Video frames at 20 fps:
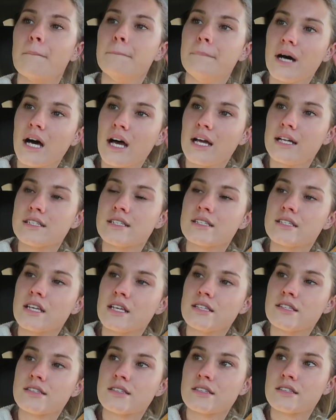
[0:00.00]
But
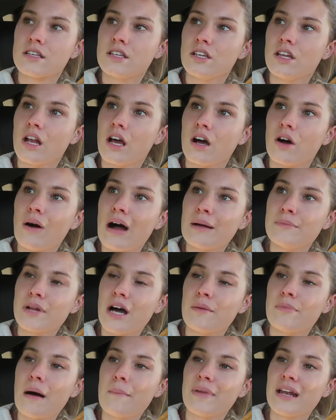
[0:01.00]
since, you know, I'm
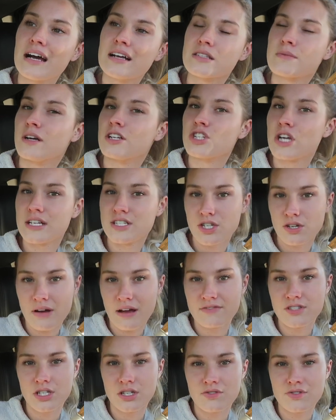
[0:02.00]
not pumping as much, I do
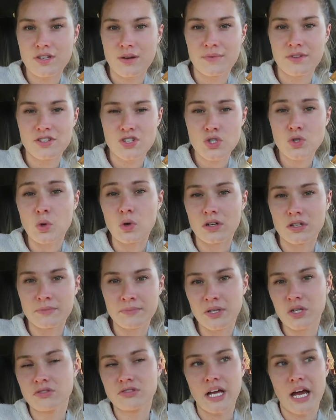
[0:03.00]
have to use some of the stored
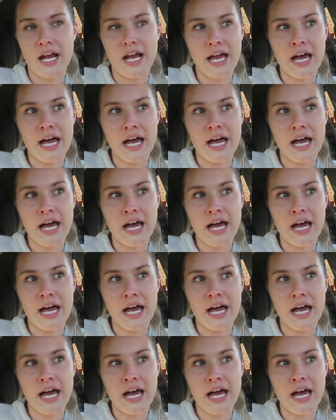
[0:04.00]
milk that I